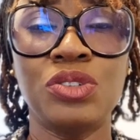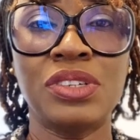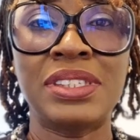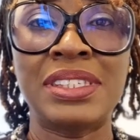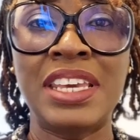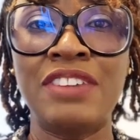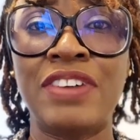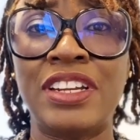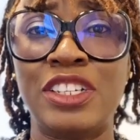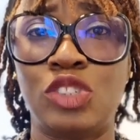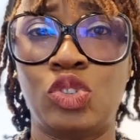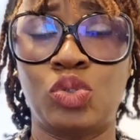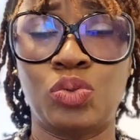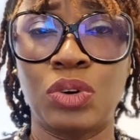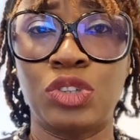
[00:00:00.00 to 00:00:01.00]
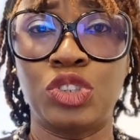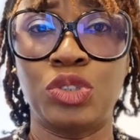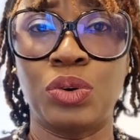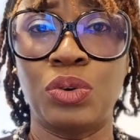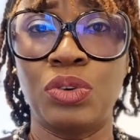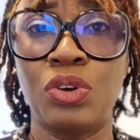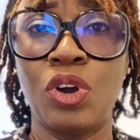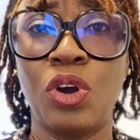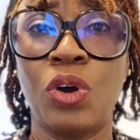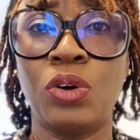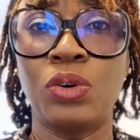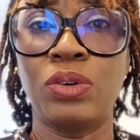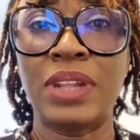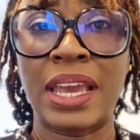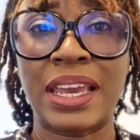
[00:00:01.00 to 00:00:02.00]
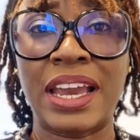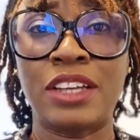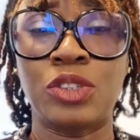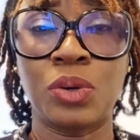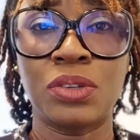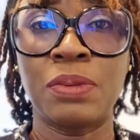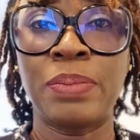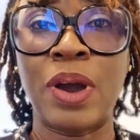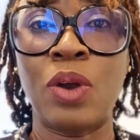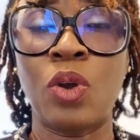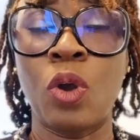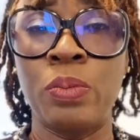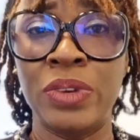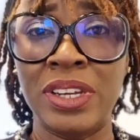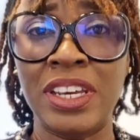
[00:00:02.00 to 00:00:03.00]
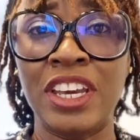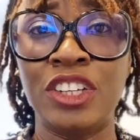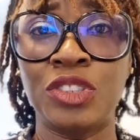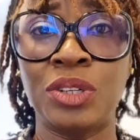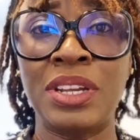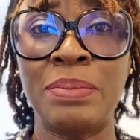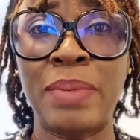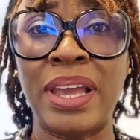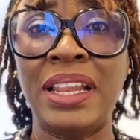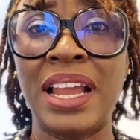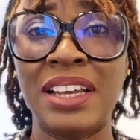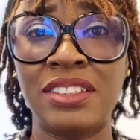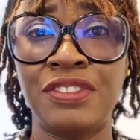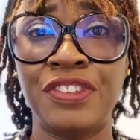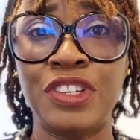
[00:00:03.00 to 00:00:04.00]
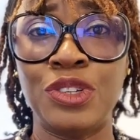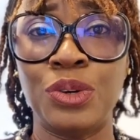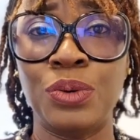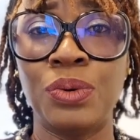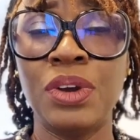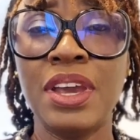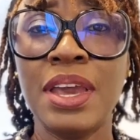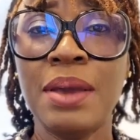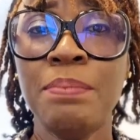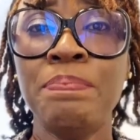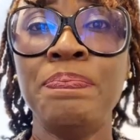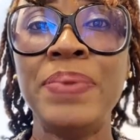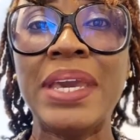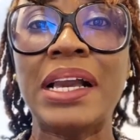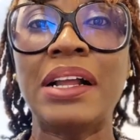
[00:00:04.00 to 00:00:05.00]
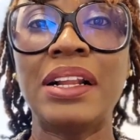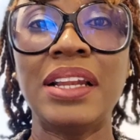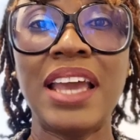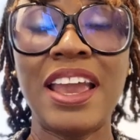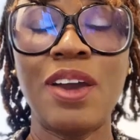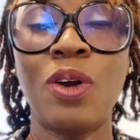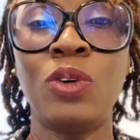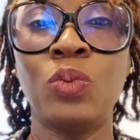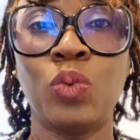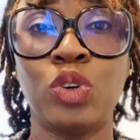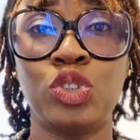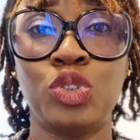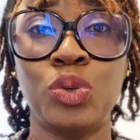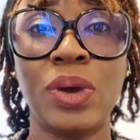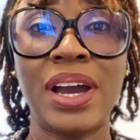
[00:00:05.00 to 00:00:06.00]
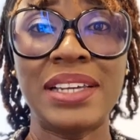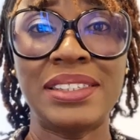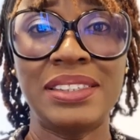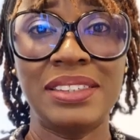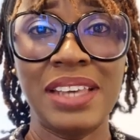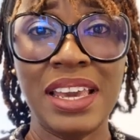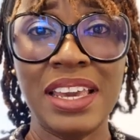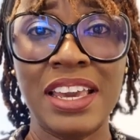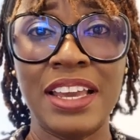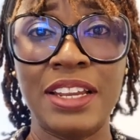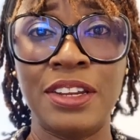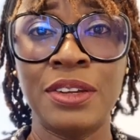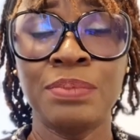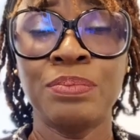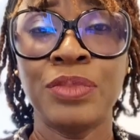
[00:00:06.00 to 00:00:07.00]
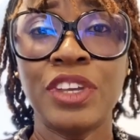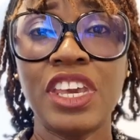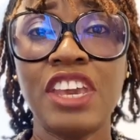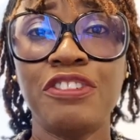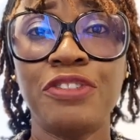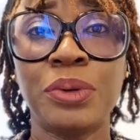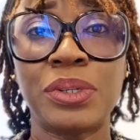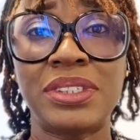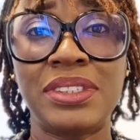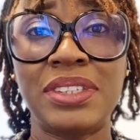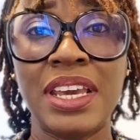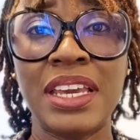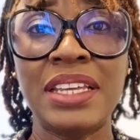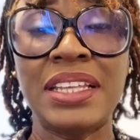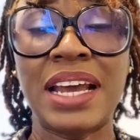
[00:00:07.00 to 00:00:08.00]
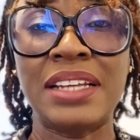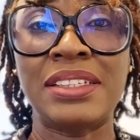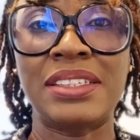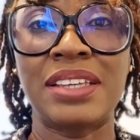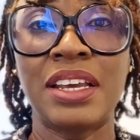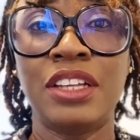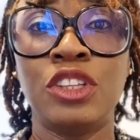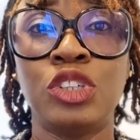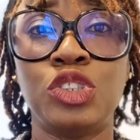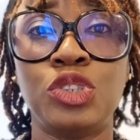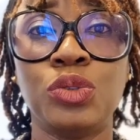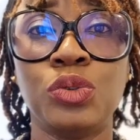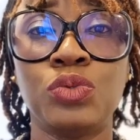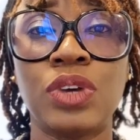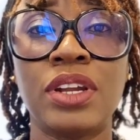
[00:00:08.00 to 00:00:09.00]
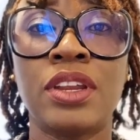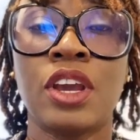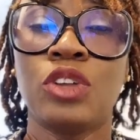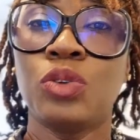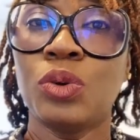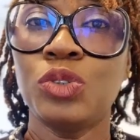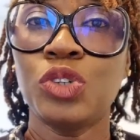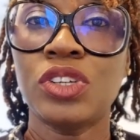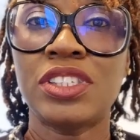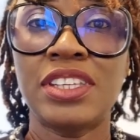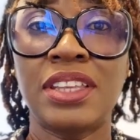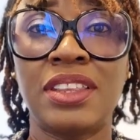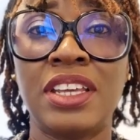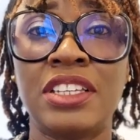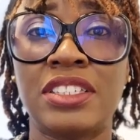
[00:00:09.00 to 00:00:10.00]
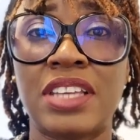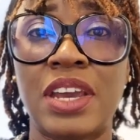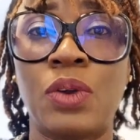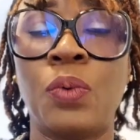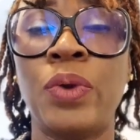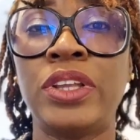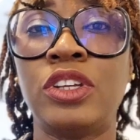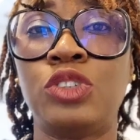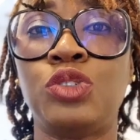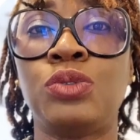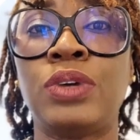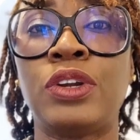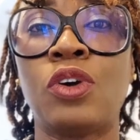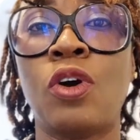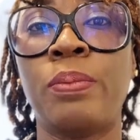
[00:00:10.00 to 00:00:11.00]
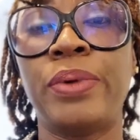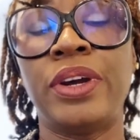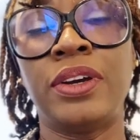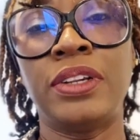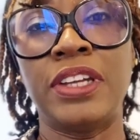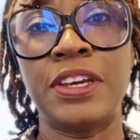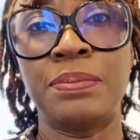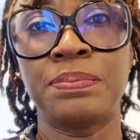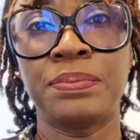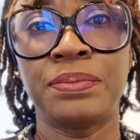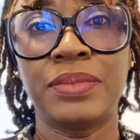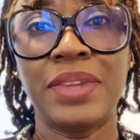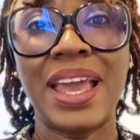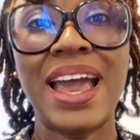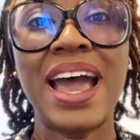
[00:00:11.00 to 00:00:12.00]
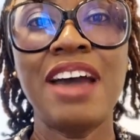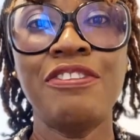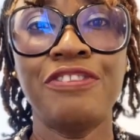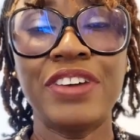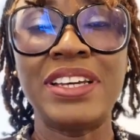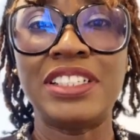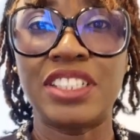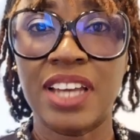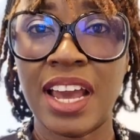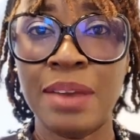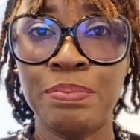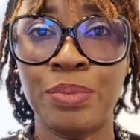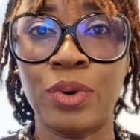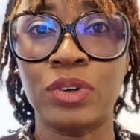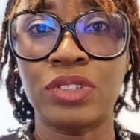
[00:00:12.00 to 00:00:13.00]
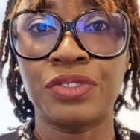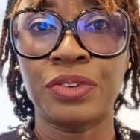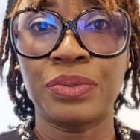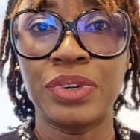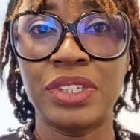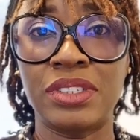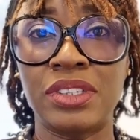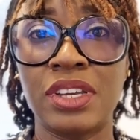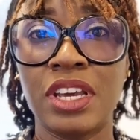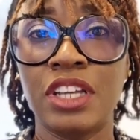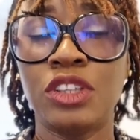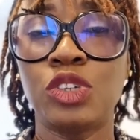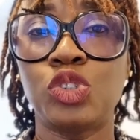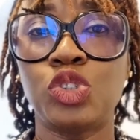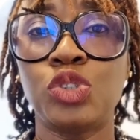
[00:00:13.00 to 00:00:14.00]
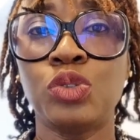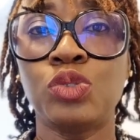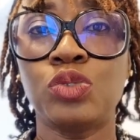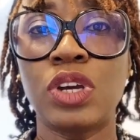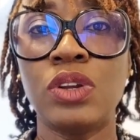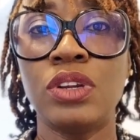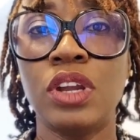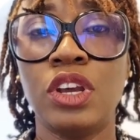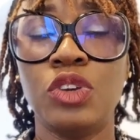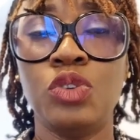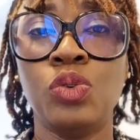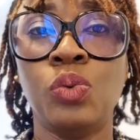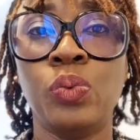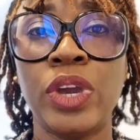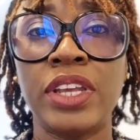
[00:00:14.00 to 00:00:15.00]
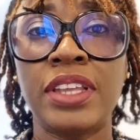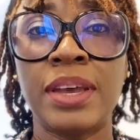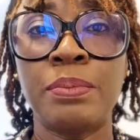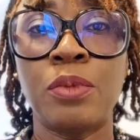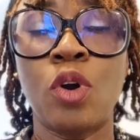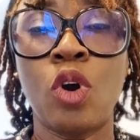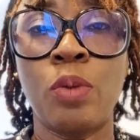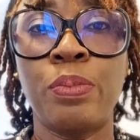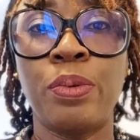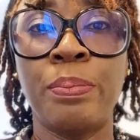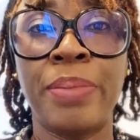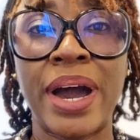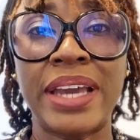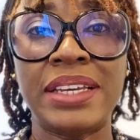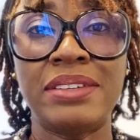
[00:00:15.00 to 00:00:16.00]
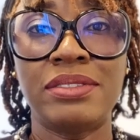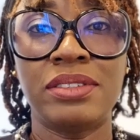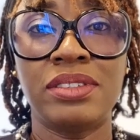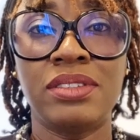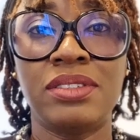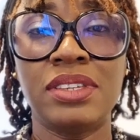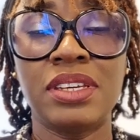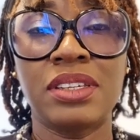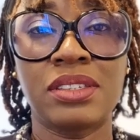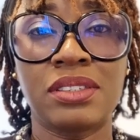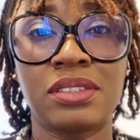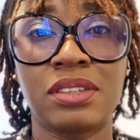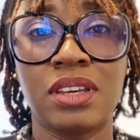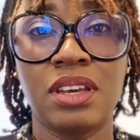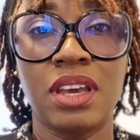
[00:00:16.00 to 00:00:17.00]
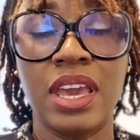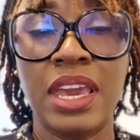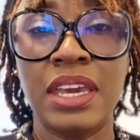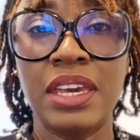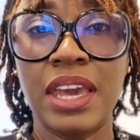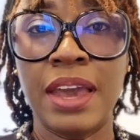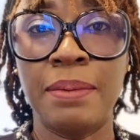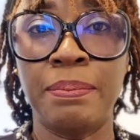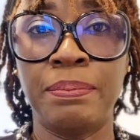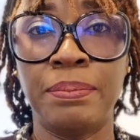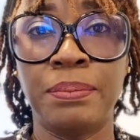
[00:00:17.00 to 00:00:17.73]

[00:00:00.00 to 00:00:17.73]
give an instruction, or like I talked about communication in my last video. Be clear on what you are saying. If you're saying that the children, don't just say things like wake the children up early. Have a time box for it. The children, you wake them up by 6 a.m.